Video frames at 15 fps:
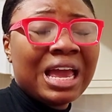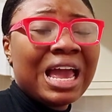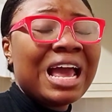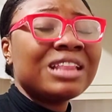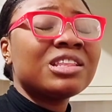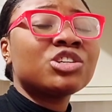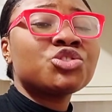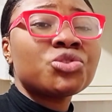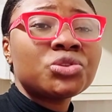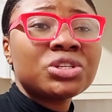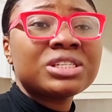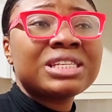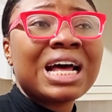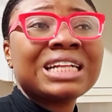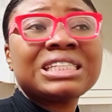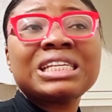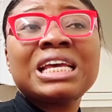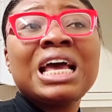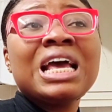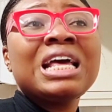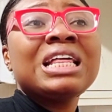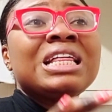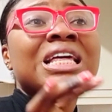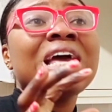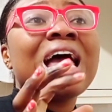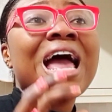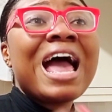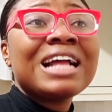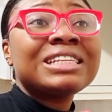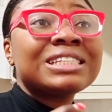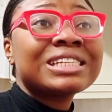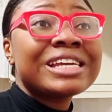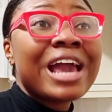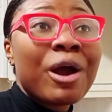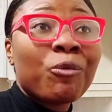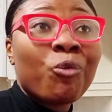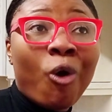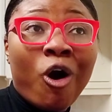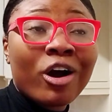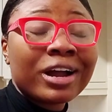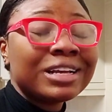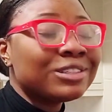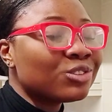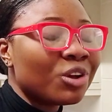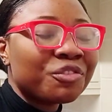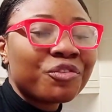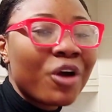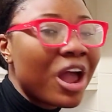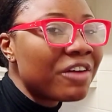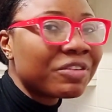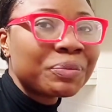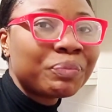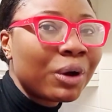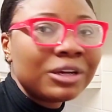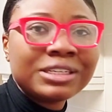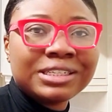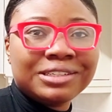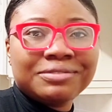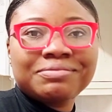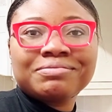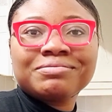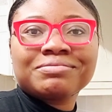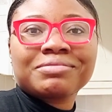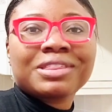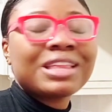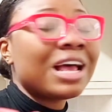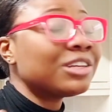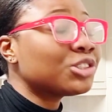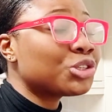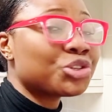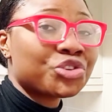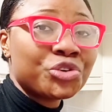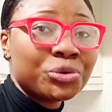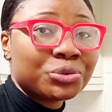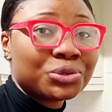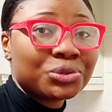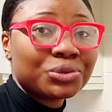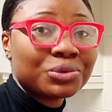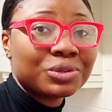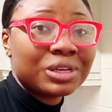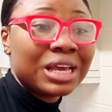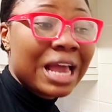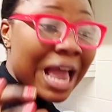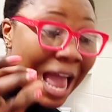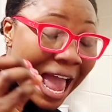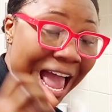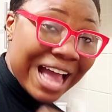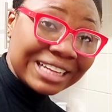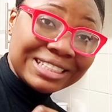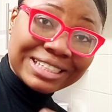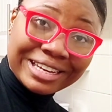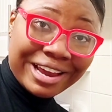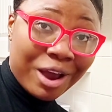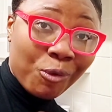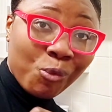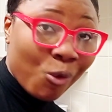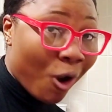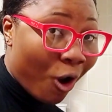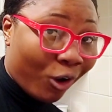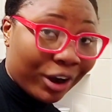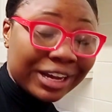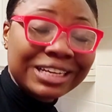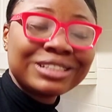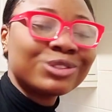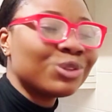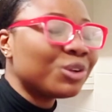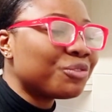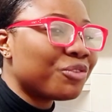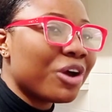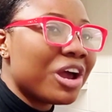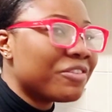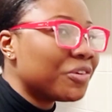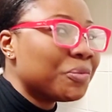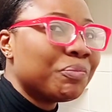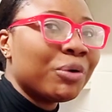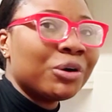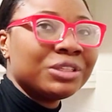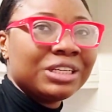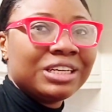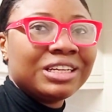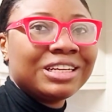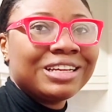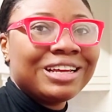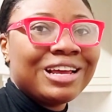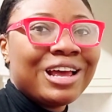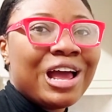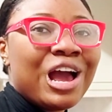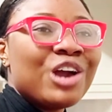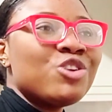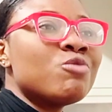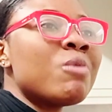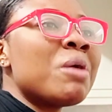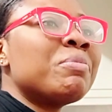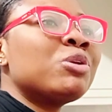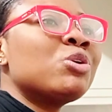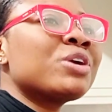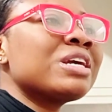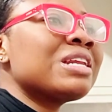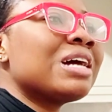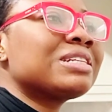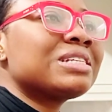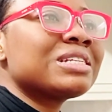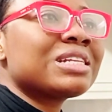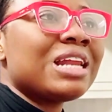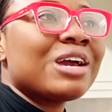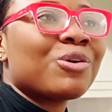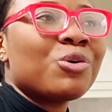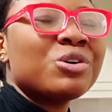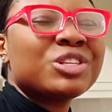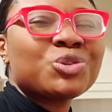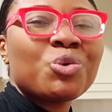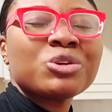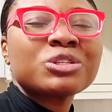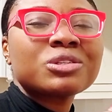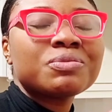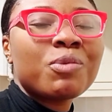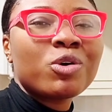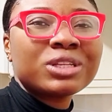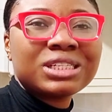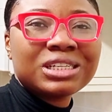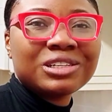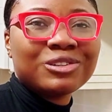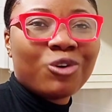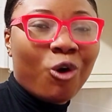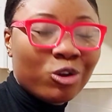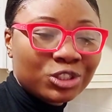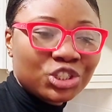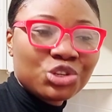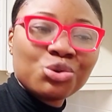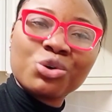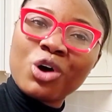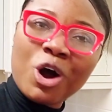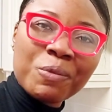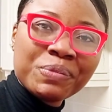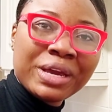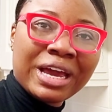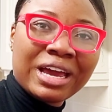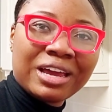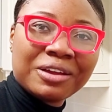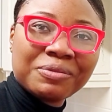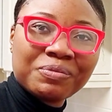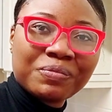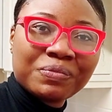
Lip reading: And the truth is that healthcare work is not for everybody. That's the truth. Healthcare work is not for everybody. You might be looking at it like, oh, it's one small thing until you come here,